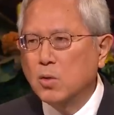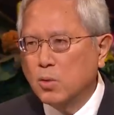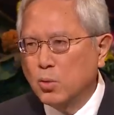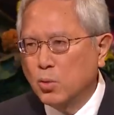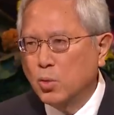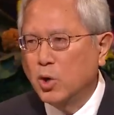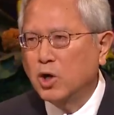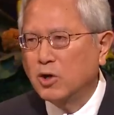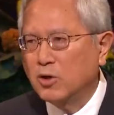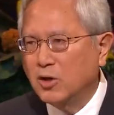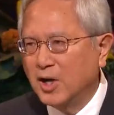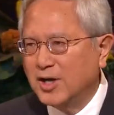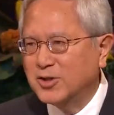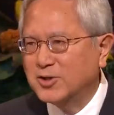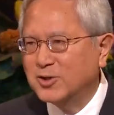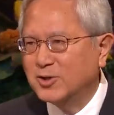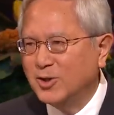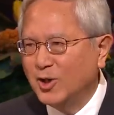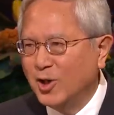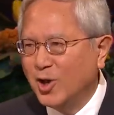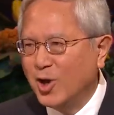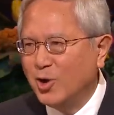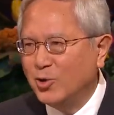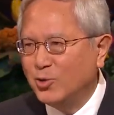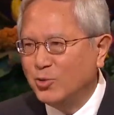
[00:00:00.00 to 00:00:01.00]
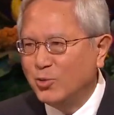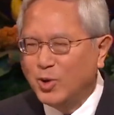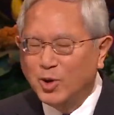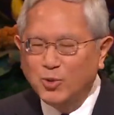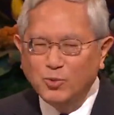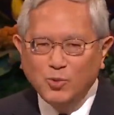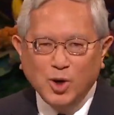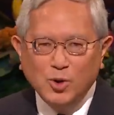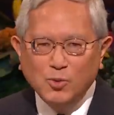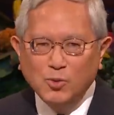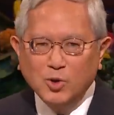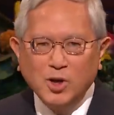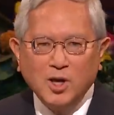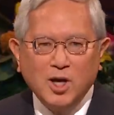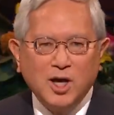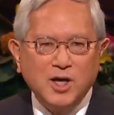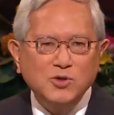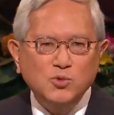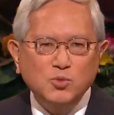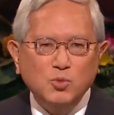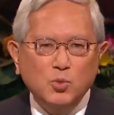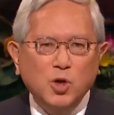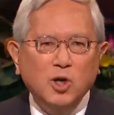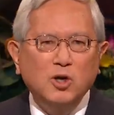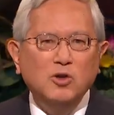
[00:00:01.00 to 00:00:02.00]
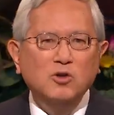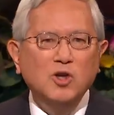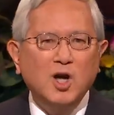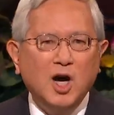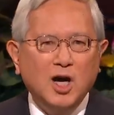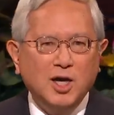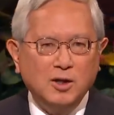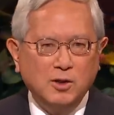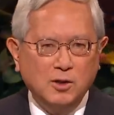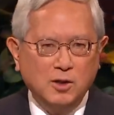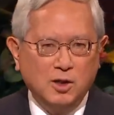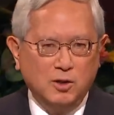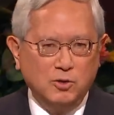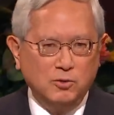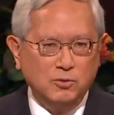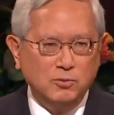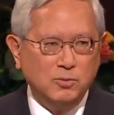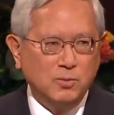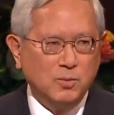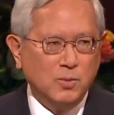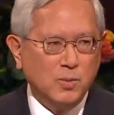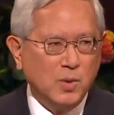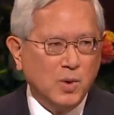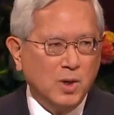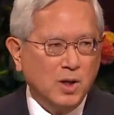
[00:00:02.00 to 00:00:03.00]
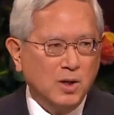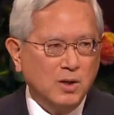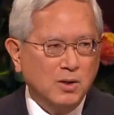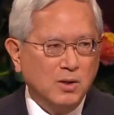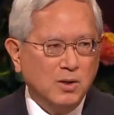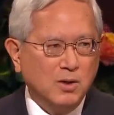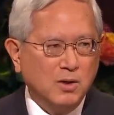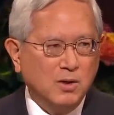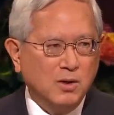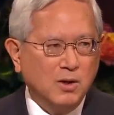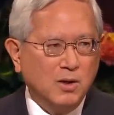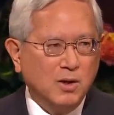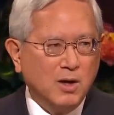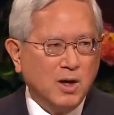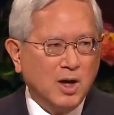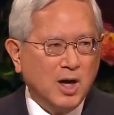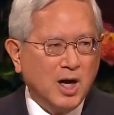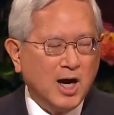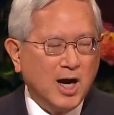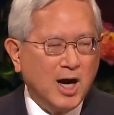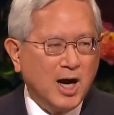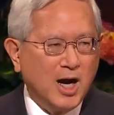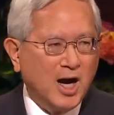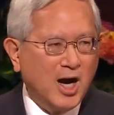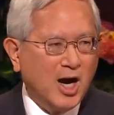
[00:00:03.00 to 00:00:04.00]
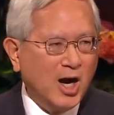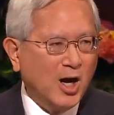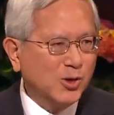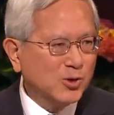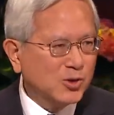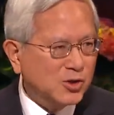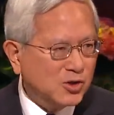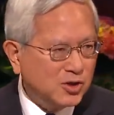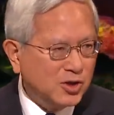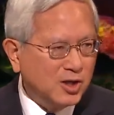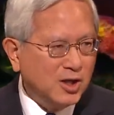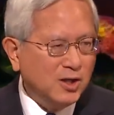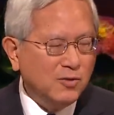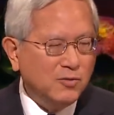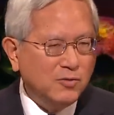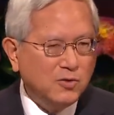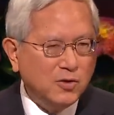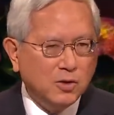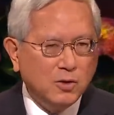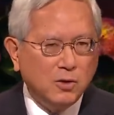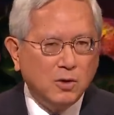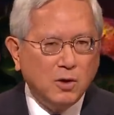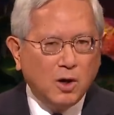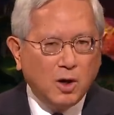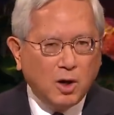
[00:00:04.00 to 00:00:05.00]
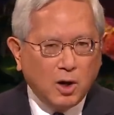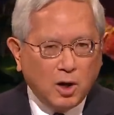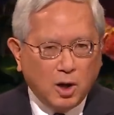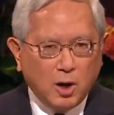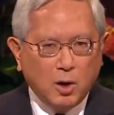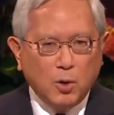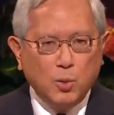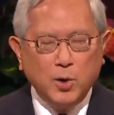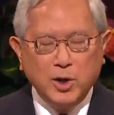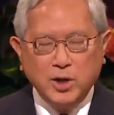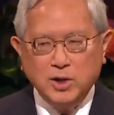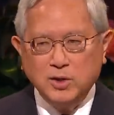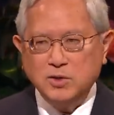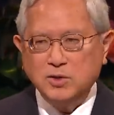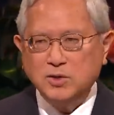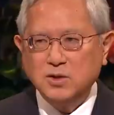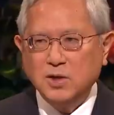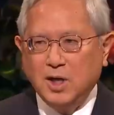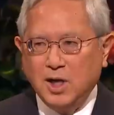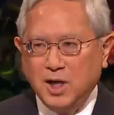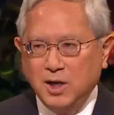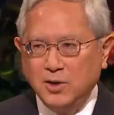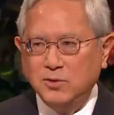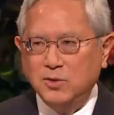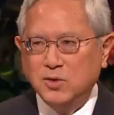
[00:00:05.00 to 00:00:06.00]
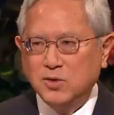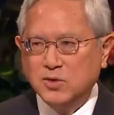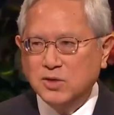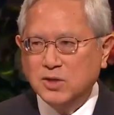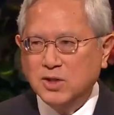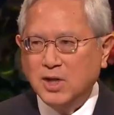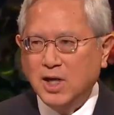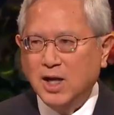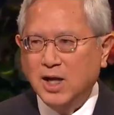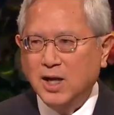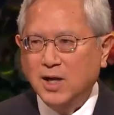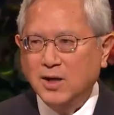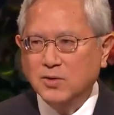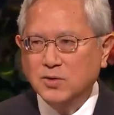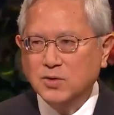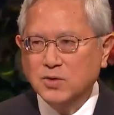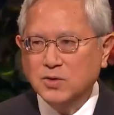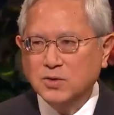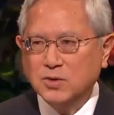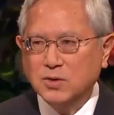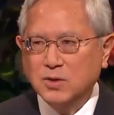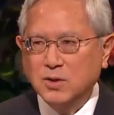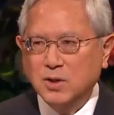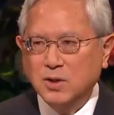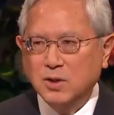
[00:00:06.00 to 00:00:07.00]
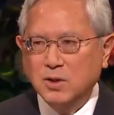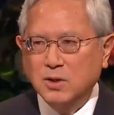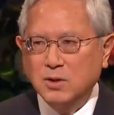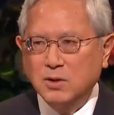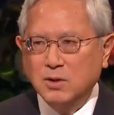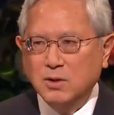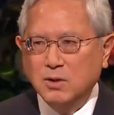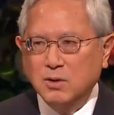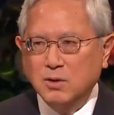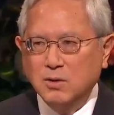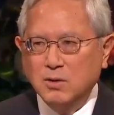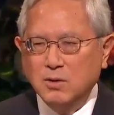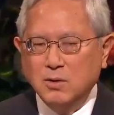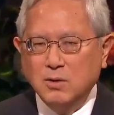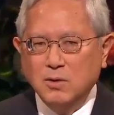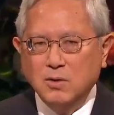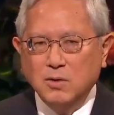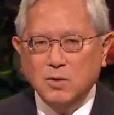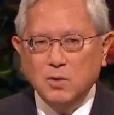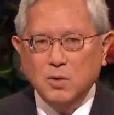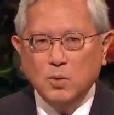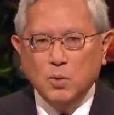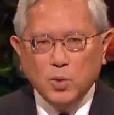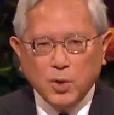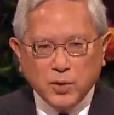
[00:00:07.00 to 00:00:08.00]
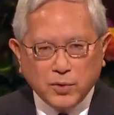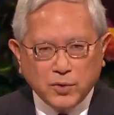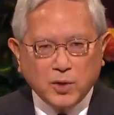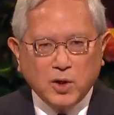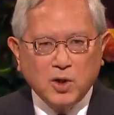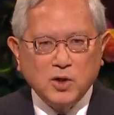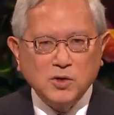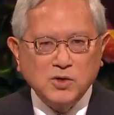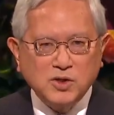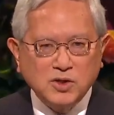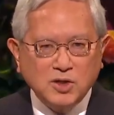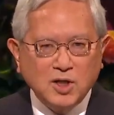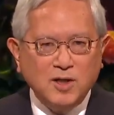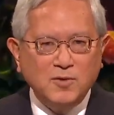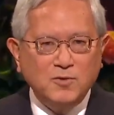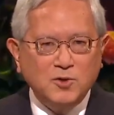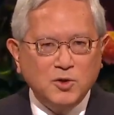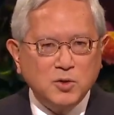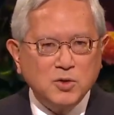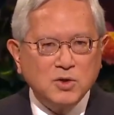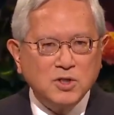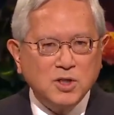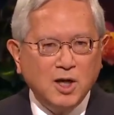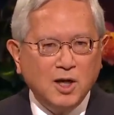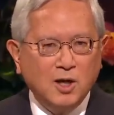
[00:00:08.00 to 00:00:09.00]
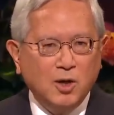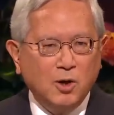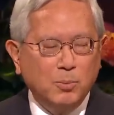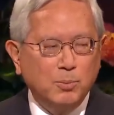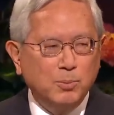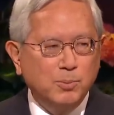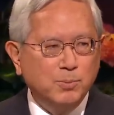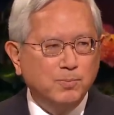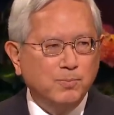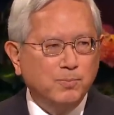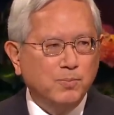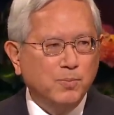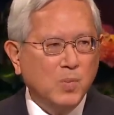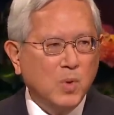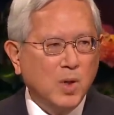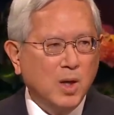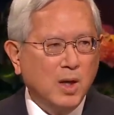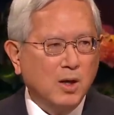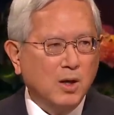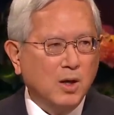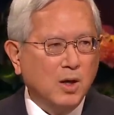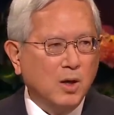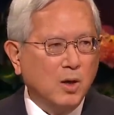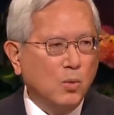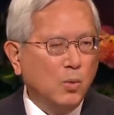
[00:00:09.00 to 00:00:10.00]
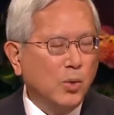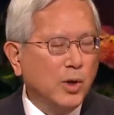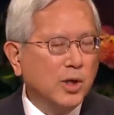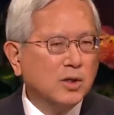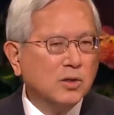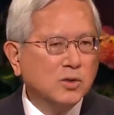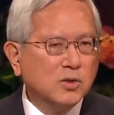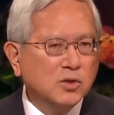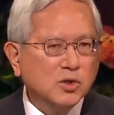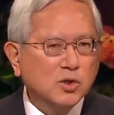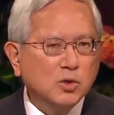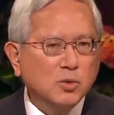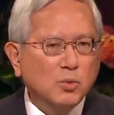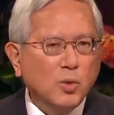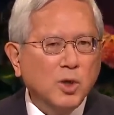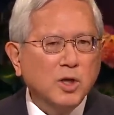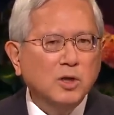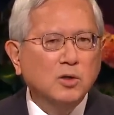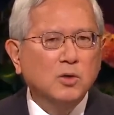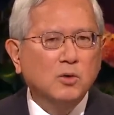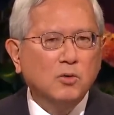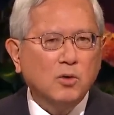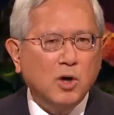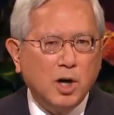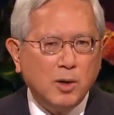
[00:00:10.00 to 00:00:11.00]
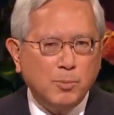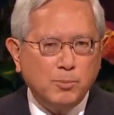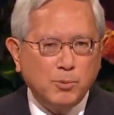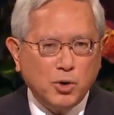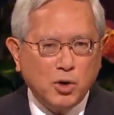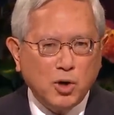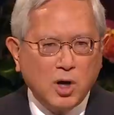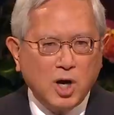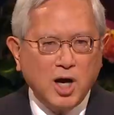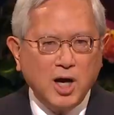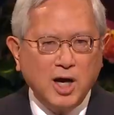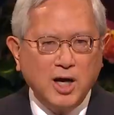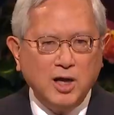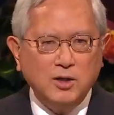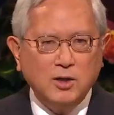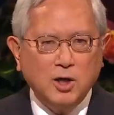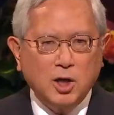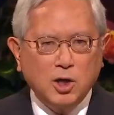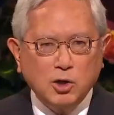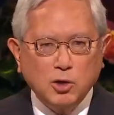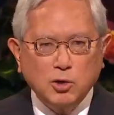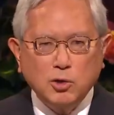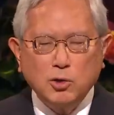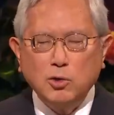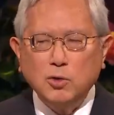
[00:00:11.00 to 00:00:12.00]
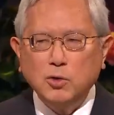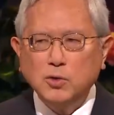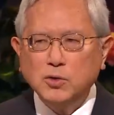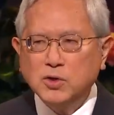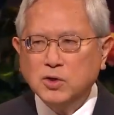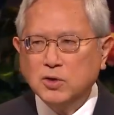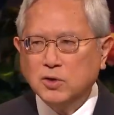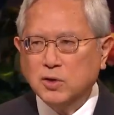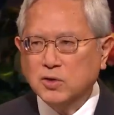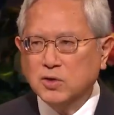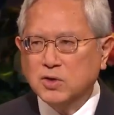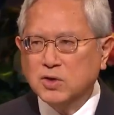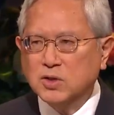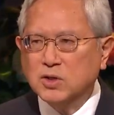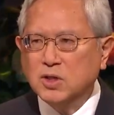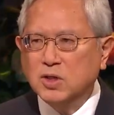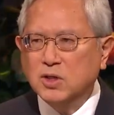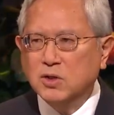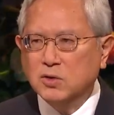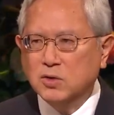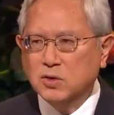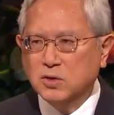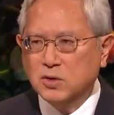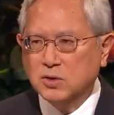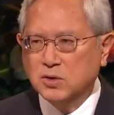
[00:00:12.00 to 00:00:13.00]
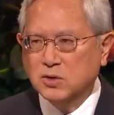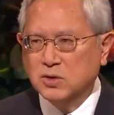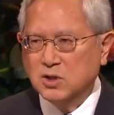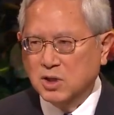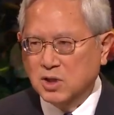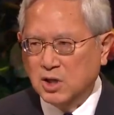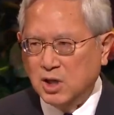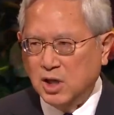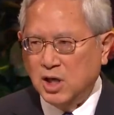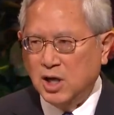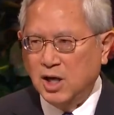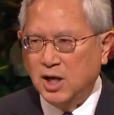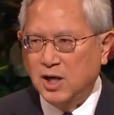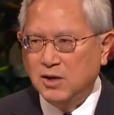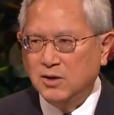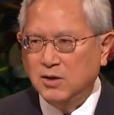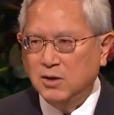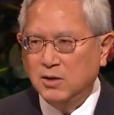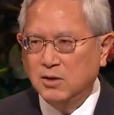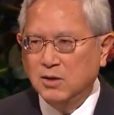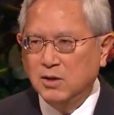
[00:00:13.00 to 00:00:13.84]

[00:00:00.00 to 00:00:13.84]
We're less alone when we realize we're not alone. Our Savior always understands. With our Savior's help, we can surrender our pride, our hurts, our sins to God.